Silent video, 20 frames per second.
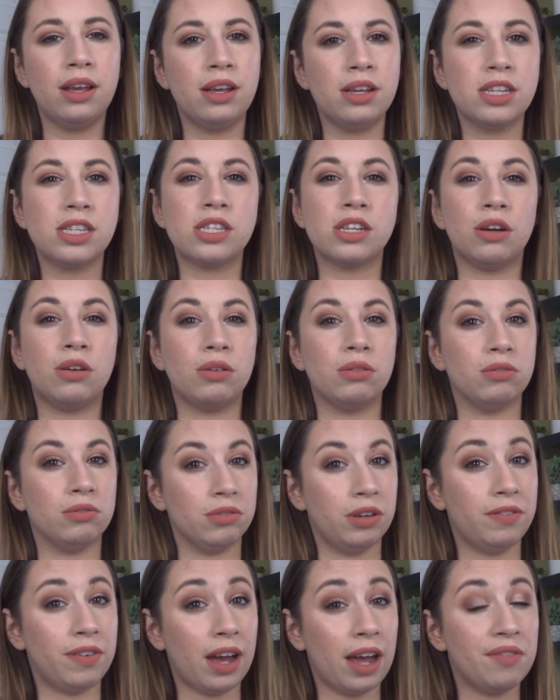So
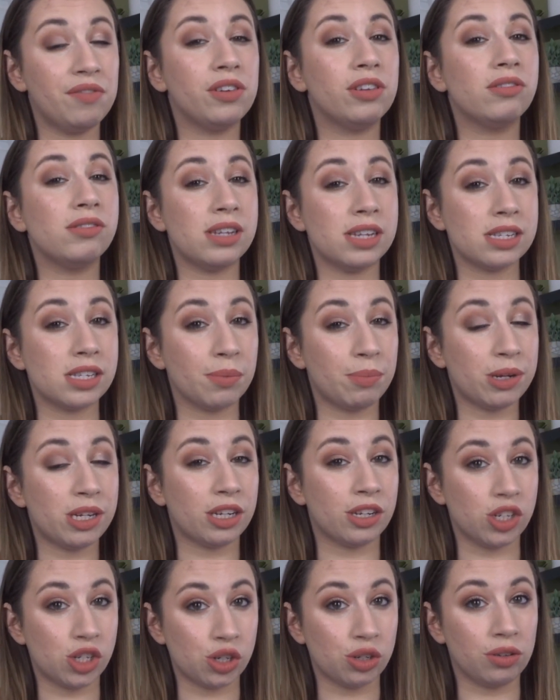revival is a
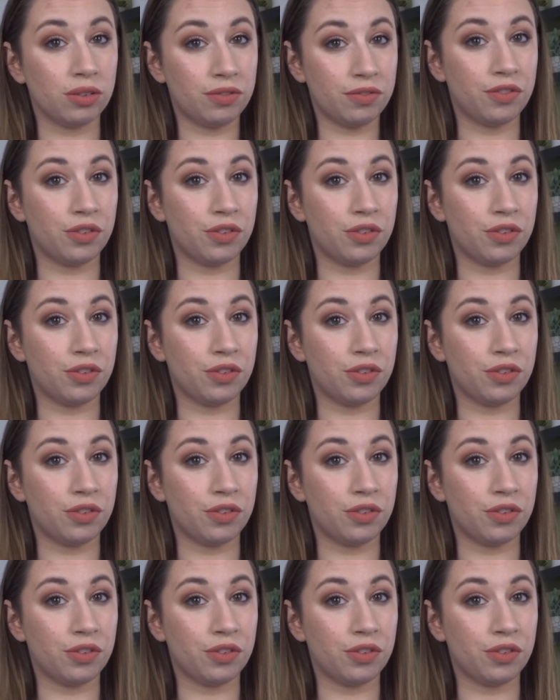potential